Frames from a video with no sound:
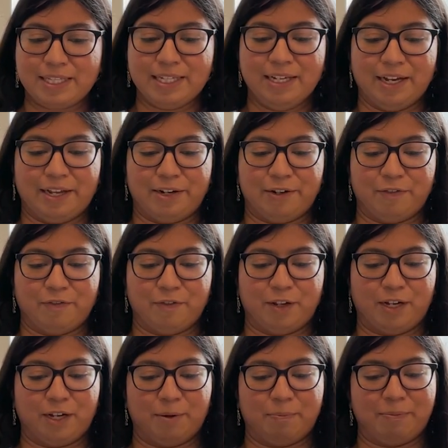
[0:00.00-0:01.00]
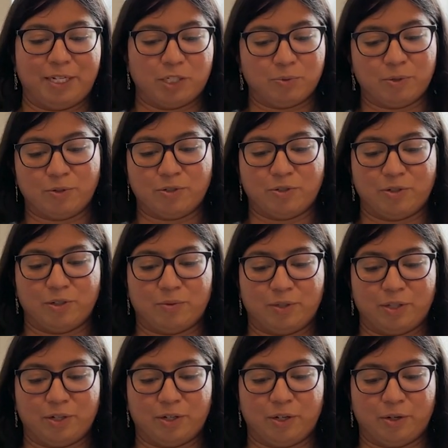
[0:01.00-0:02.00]
kind of bits we were doing
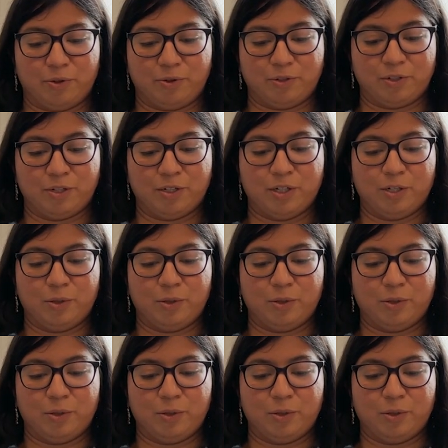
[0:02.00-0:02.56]
with the code